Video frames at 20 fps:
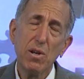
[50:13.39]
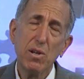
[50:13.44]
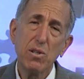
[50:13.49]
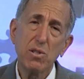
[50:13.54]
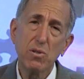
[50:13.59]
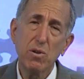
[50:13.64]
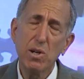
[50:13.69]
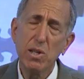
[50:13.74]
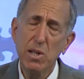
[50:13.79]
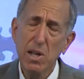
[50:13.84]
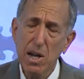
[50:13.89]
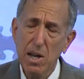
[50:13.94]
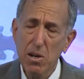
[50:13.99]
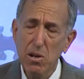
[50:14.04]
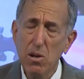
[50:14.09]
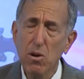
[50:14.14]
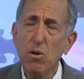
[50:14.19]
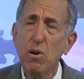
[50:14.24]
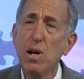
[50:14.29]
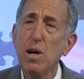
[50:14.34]
So on that
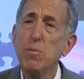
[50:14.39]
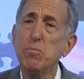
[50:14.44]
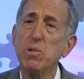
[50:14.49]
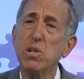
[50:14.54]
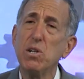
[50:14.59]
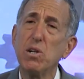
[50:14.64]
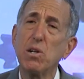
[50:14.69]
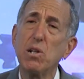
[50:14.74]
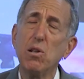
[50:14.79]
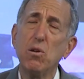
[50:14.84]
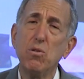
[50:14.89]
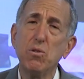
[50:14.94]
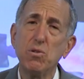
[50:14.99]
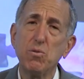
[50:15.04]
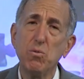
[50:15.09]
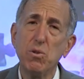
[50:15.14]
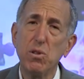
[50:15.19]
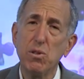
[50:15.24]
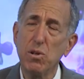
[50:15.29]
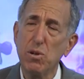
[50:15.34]
note, I'm going to close
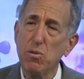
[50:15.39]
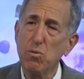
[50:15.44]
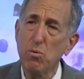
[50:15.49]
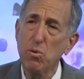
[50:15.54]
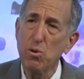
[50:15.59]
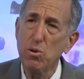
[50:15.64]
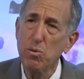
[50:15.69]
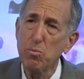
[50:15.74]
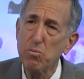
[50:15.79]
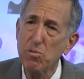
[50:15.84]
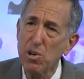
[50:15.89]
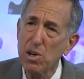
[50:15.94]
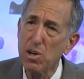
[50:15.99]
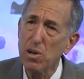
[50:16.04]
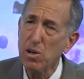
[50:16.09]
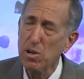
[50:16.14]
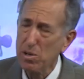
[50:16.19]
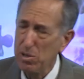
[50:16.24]
with a word of prayer.